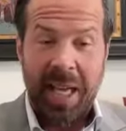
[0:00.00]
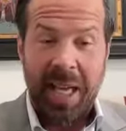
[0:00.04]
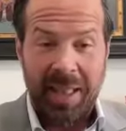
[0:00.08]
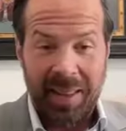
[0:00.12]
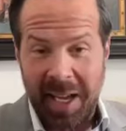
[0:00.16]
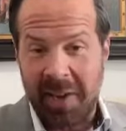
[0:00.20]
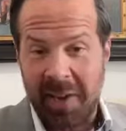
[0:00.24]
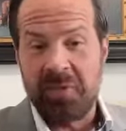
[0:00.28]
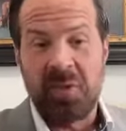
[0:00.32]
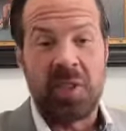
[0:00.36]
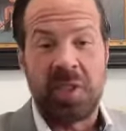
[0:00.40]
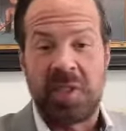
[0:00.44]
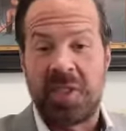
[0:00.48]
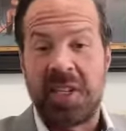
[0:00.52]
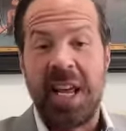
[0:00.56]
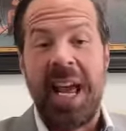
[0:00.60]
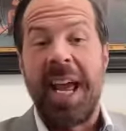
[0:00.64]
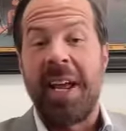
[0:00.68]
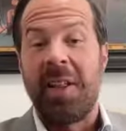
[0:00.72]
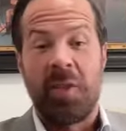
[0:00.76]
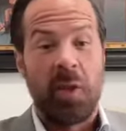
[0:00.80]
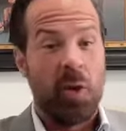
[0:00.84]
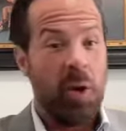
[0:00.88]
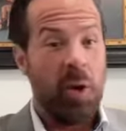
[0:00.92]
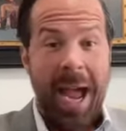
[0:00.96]
left the
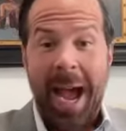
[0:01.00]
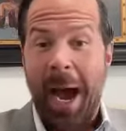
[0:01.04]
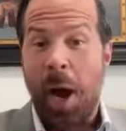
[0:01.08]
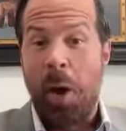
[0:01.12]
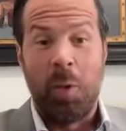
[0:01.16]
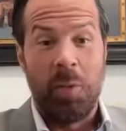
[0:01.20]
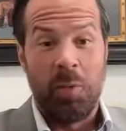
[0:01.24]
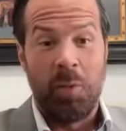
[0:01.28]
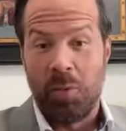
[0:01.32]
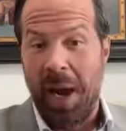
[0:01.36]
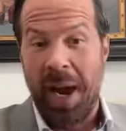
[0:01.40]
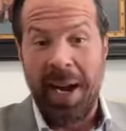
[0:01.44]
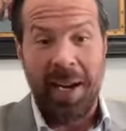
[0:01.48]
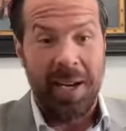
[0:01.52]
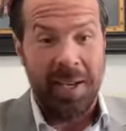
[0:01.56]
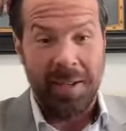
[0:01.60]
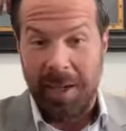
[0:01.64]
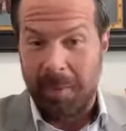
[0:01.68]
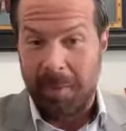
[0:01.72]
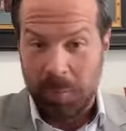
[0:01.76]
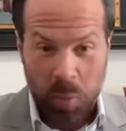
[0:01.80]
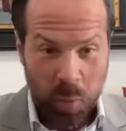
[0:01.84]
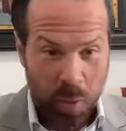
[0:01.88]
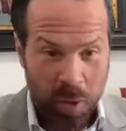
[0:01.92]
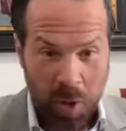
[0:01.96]
state. They're out, right?
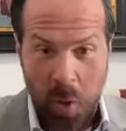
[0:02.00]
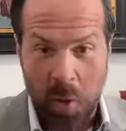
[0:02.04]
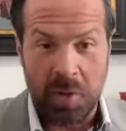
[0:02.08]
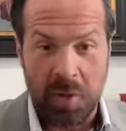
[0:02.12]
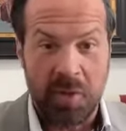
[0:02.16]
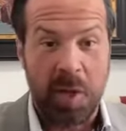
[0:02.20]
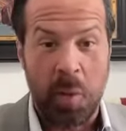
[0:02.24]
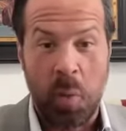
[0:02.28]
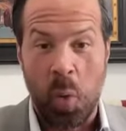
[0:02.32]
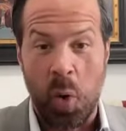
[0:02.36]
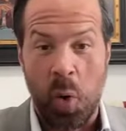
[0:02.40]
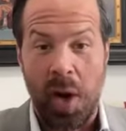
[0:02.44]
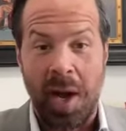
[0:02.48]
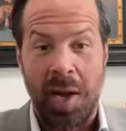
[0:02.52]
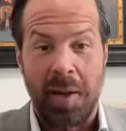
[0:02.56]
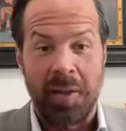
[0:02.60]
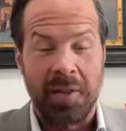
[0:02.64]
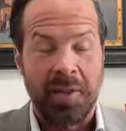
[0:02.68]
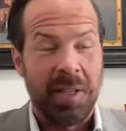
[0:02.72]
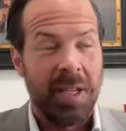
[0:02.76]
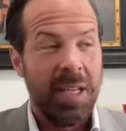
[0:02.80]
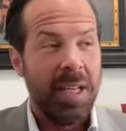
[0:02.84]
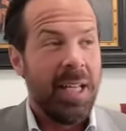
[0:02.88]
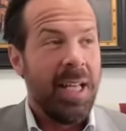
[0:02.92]
We're going somewhere else.